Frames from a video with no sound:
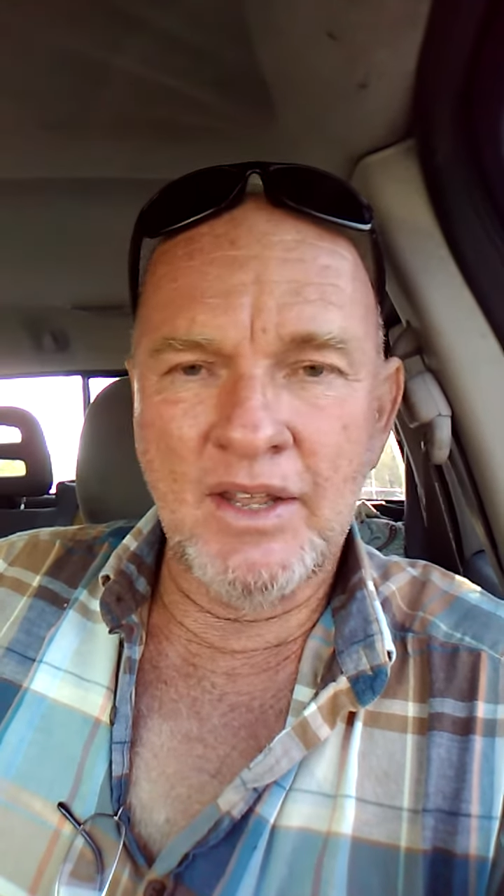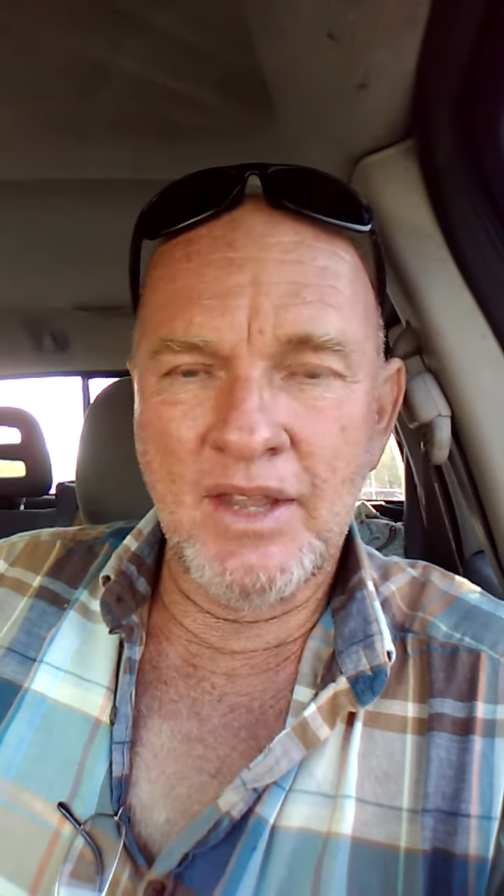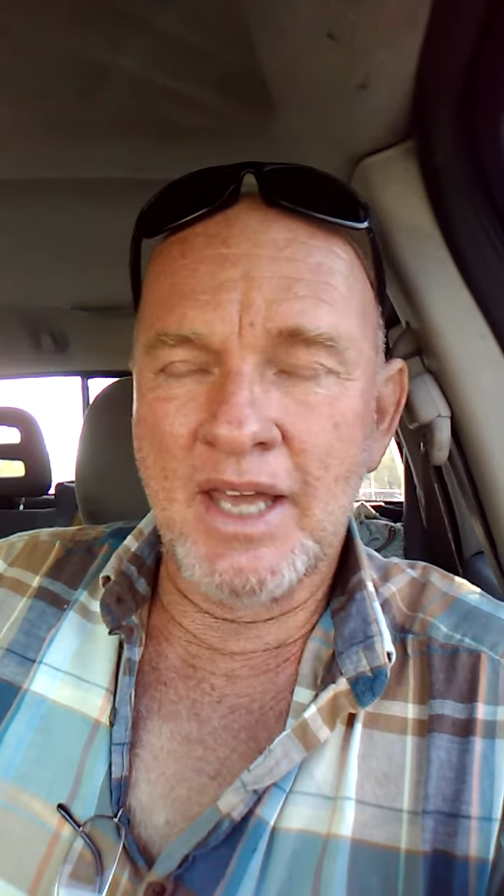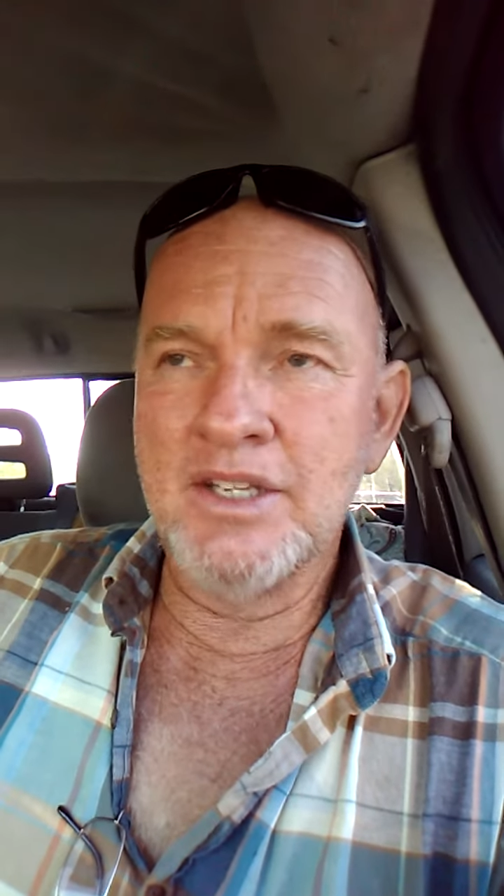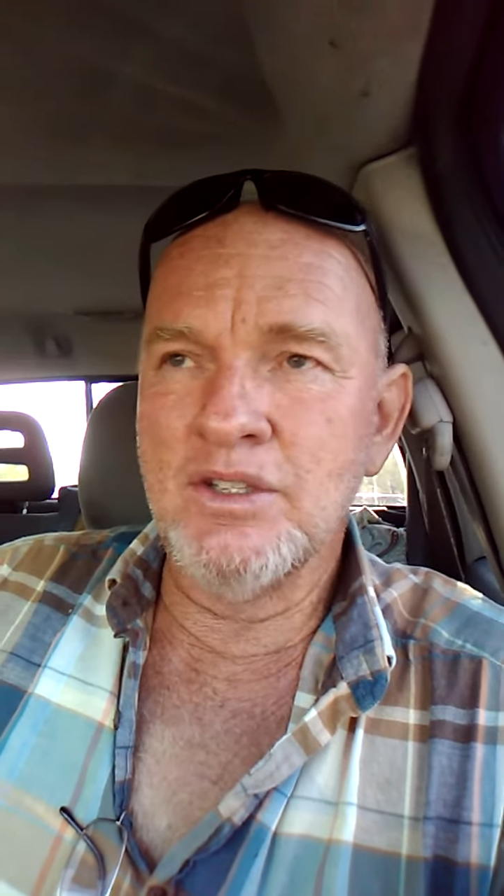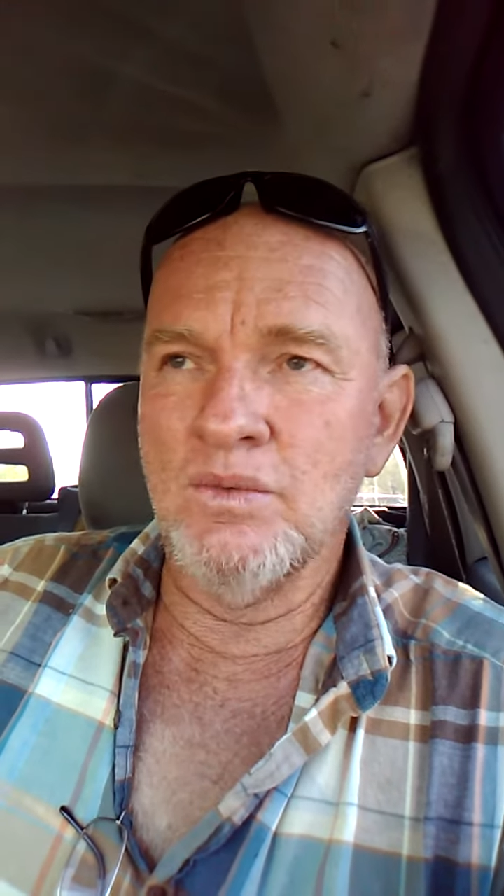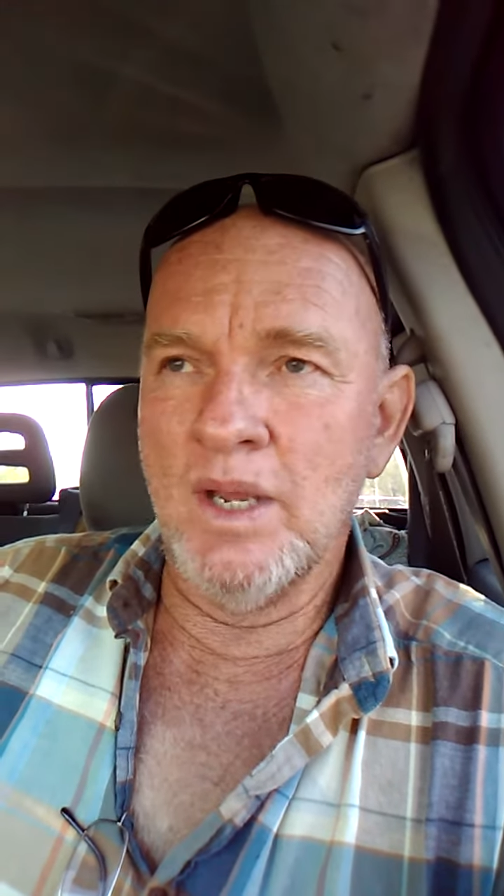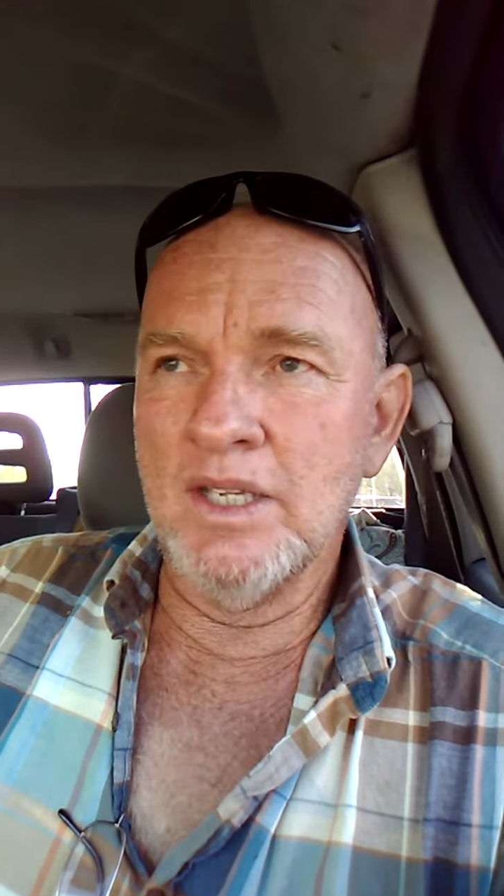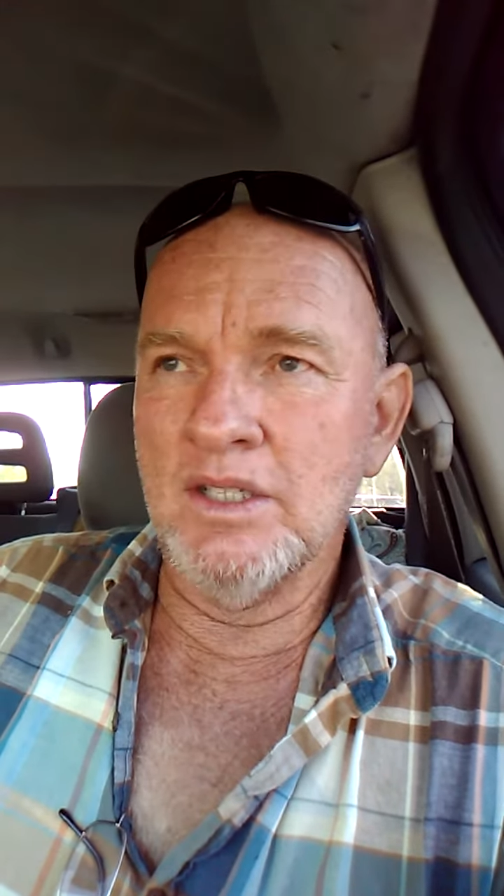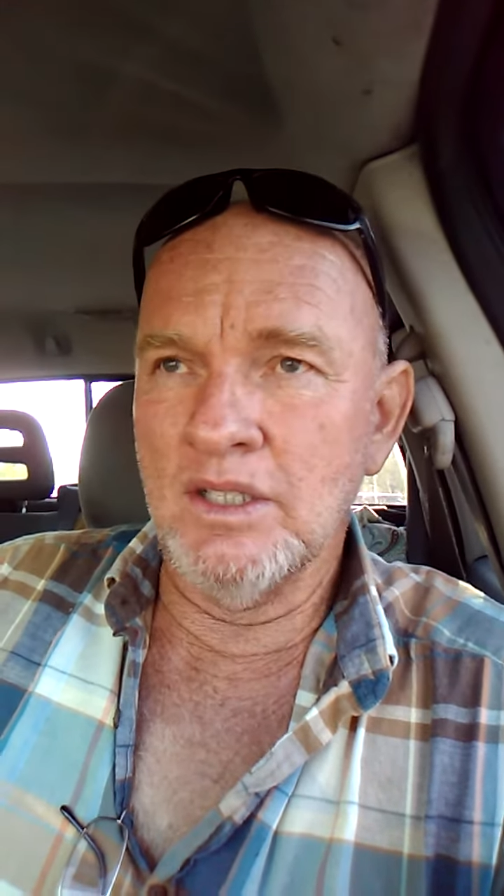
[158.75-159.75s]
that that is the
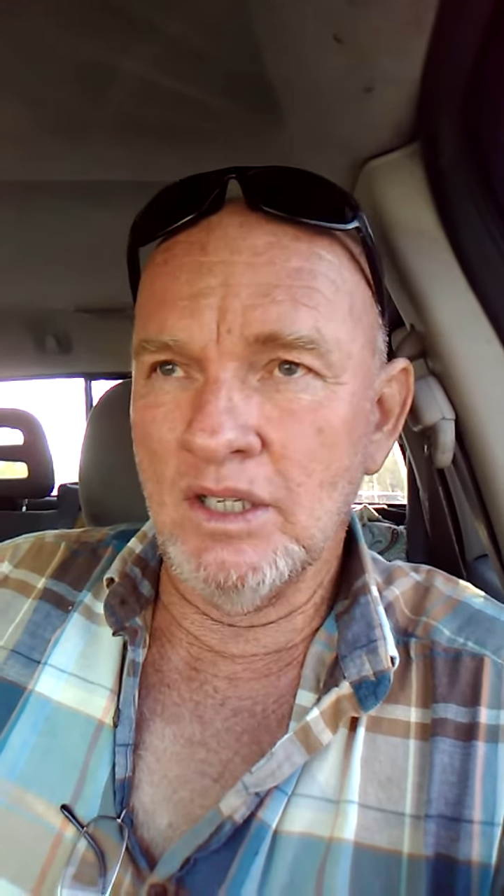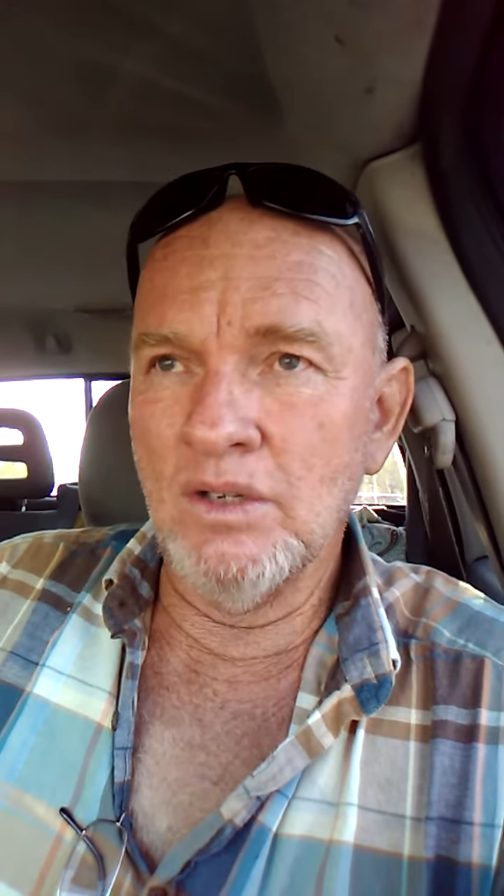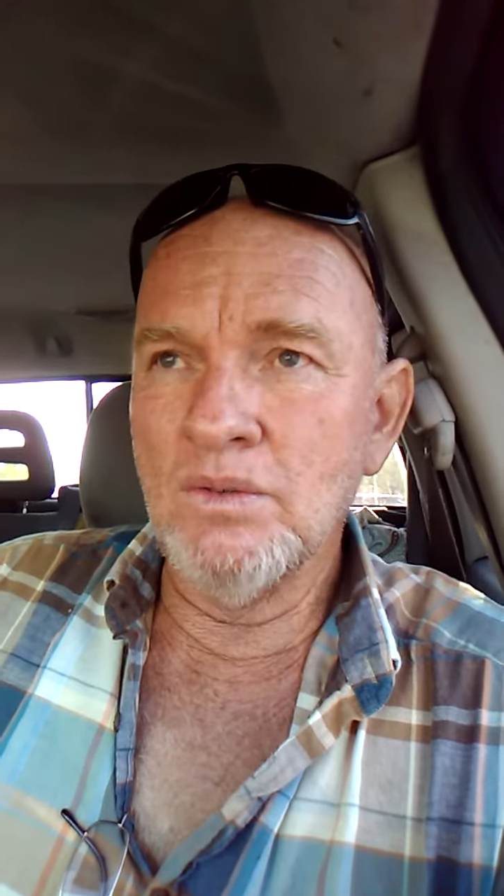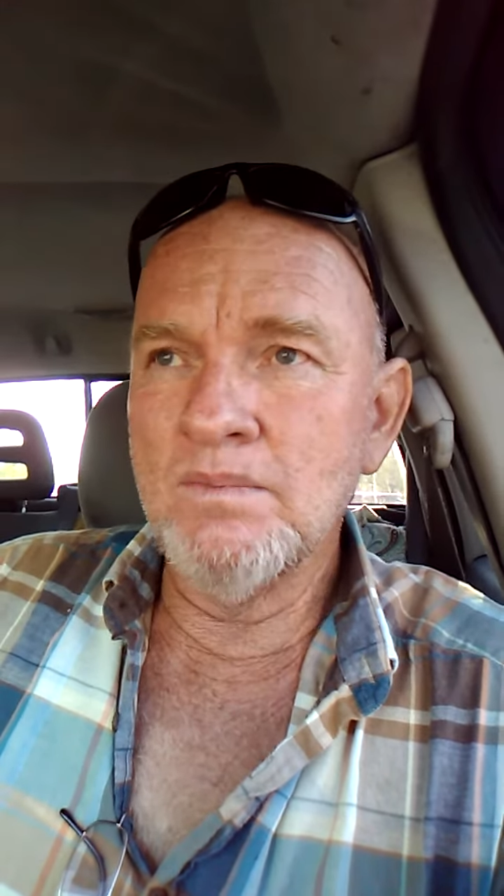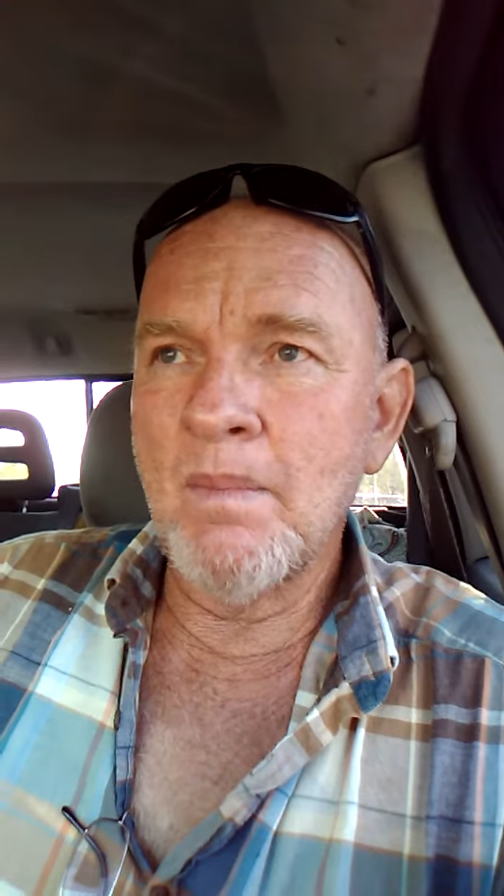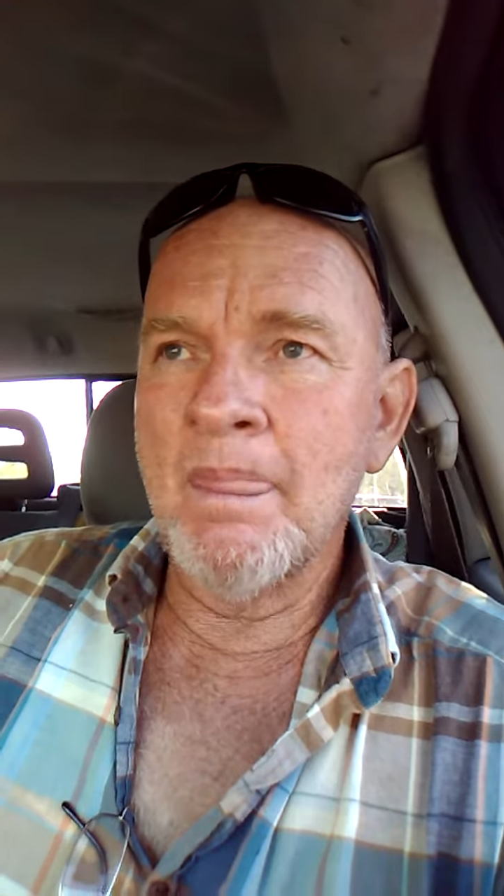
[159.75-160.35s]
way to go,